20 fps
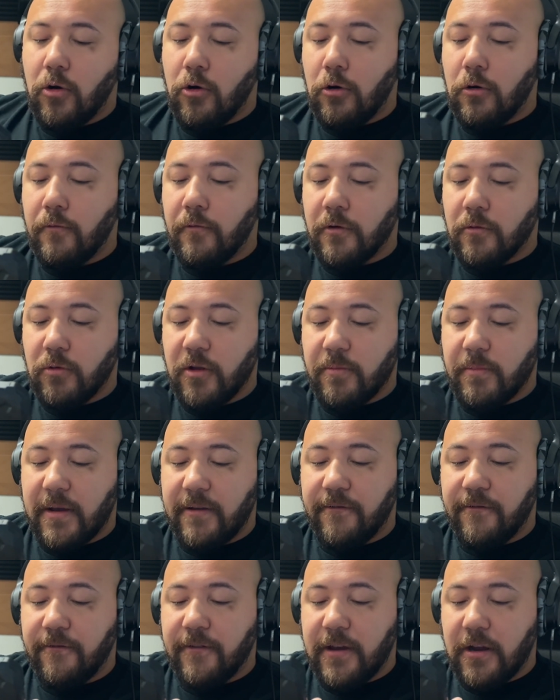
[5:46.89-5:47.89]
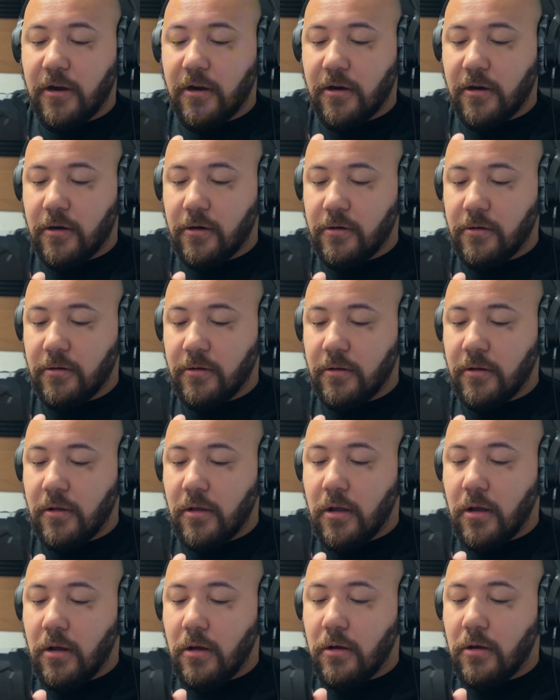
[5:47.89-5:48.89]
over with my finger
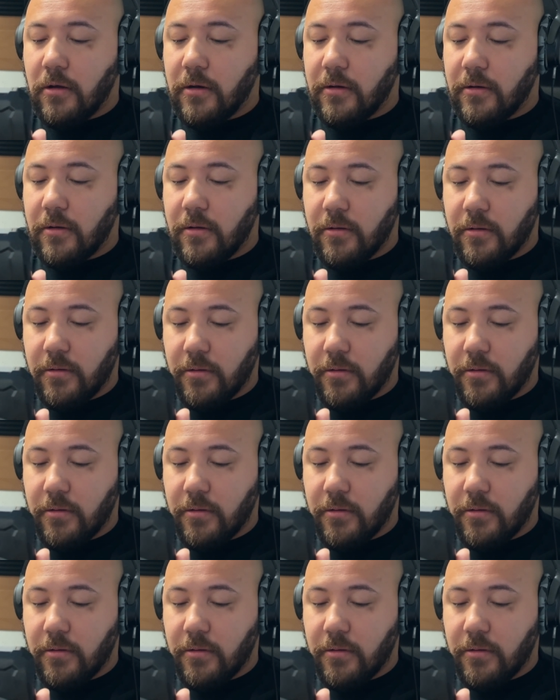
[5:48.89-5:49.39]
on